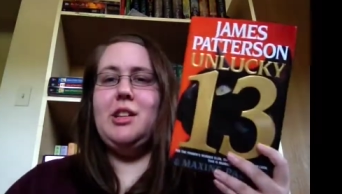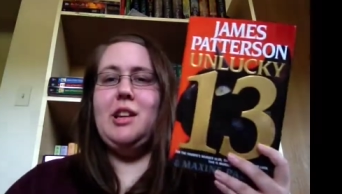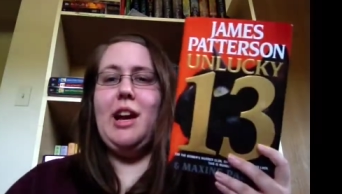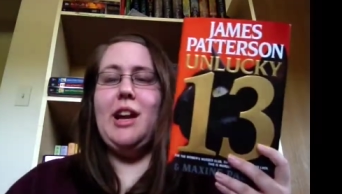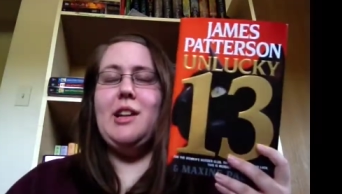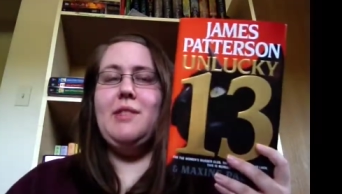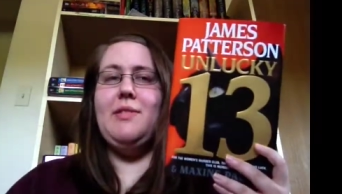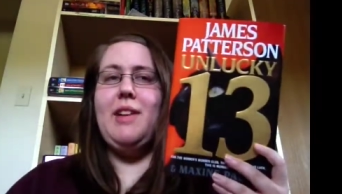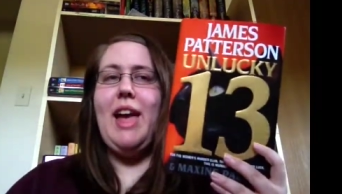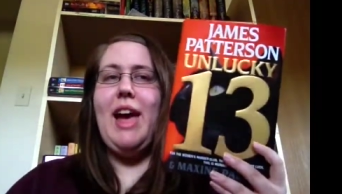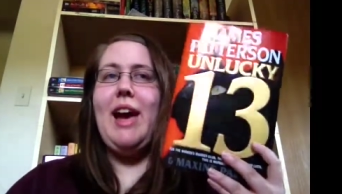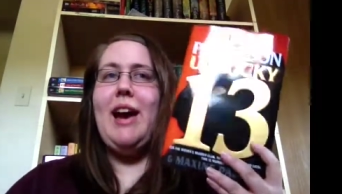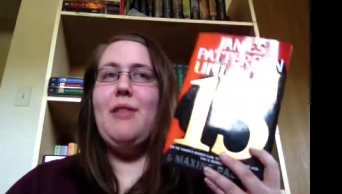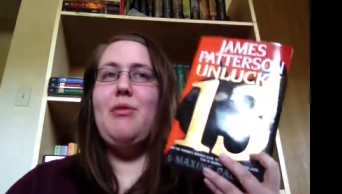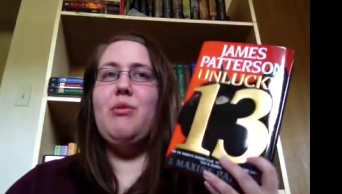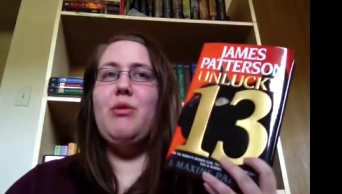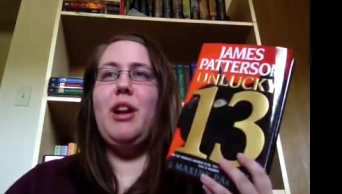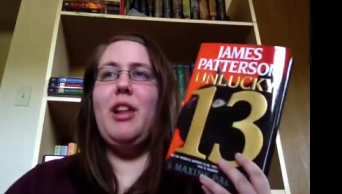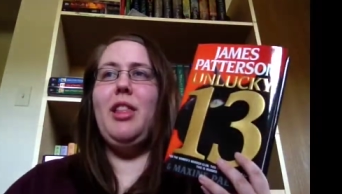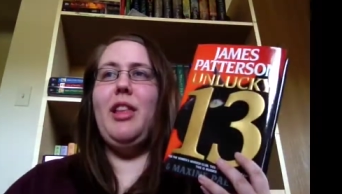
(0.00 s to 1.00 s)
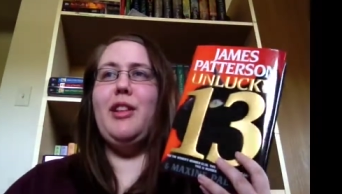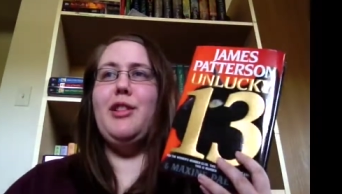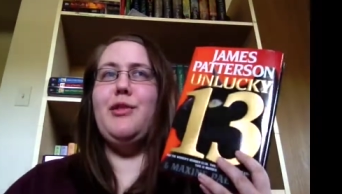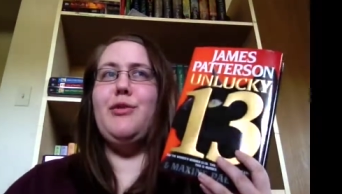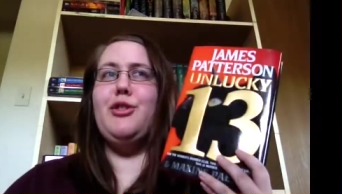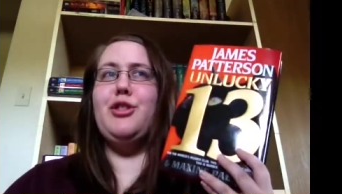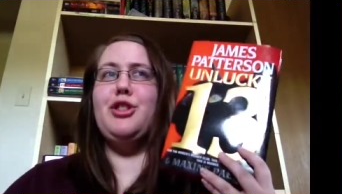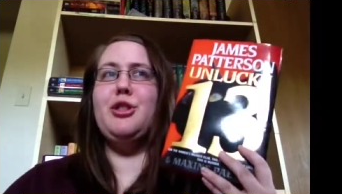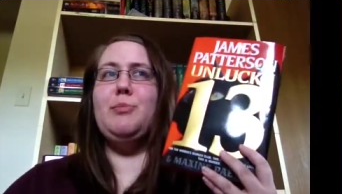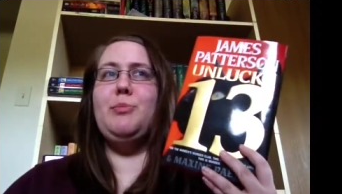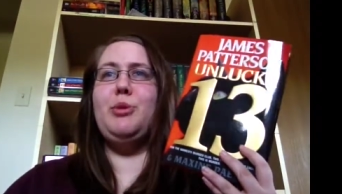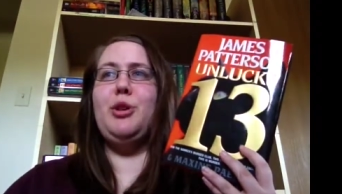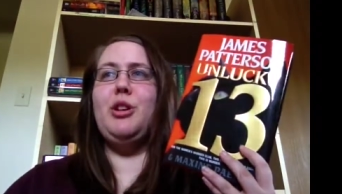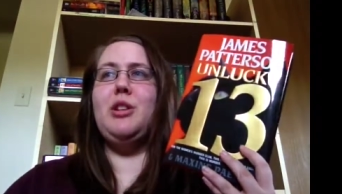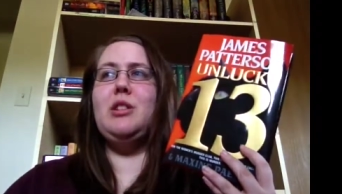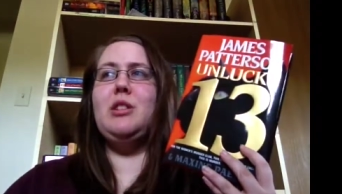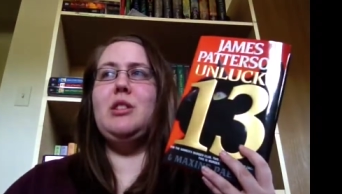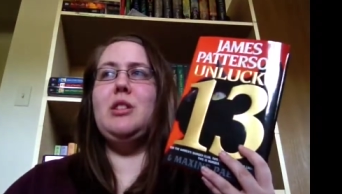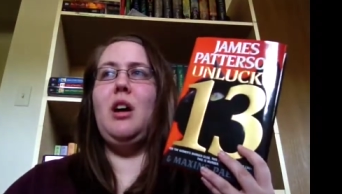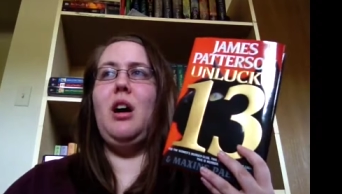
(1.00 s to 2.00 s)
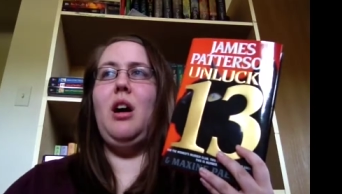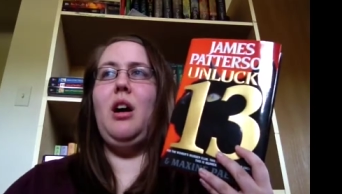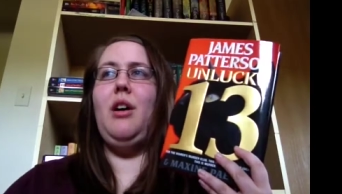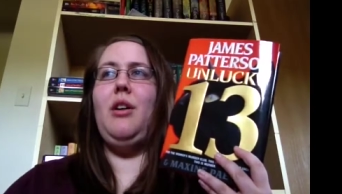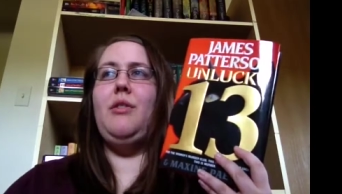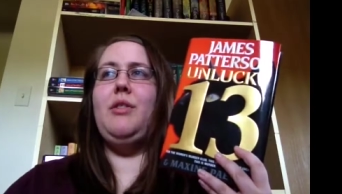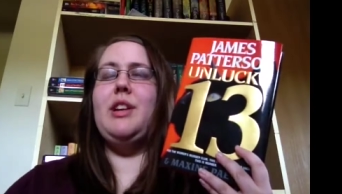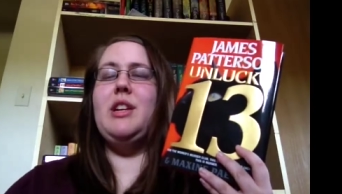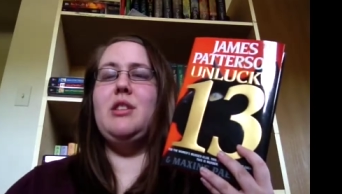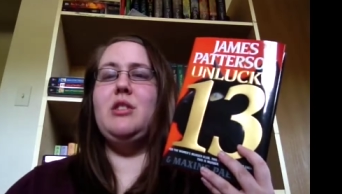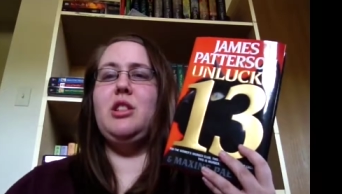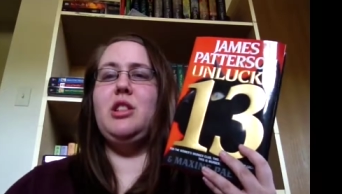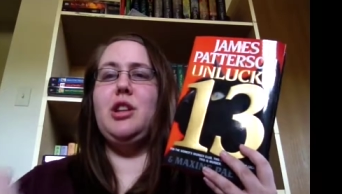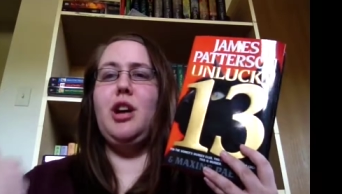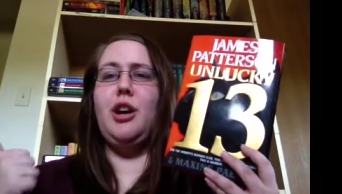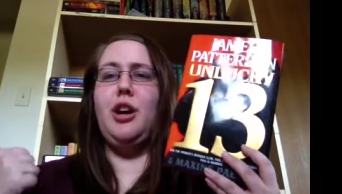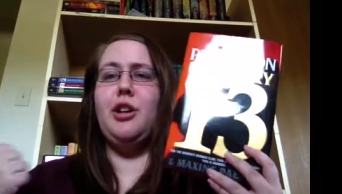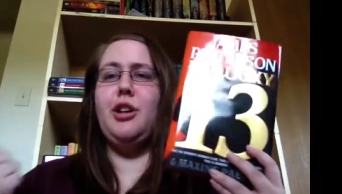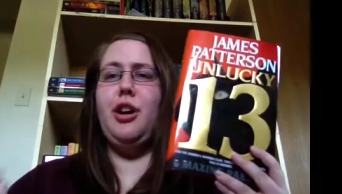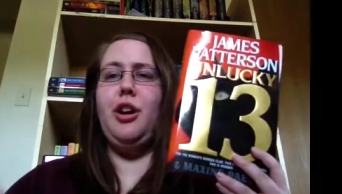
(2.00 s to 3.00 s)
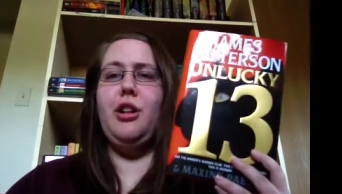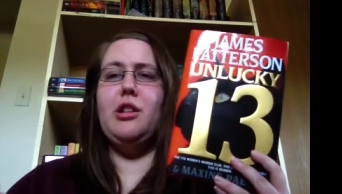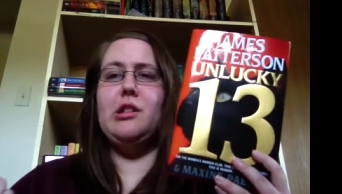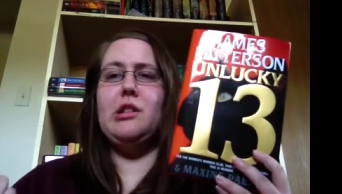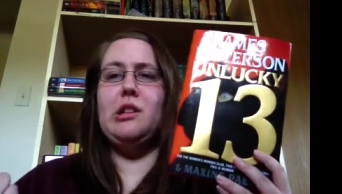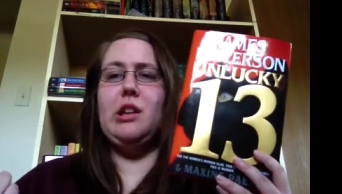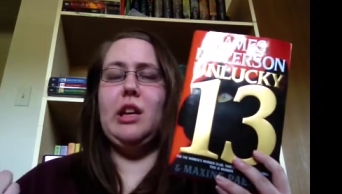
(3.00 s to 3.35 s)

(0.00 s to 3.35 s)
I have read like the first books of his young adults,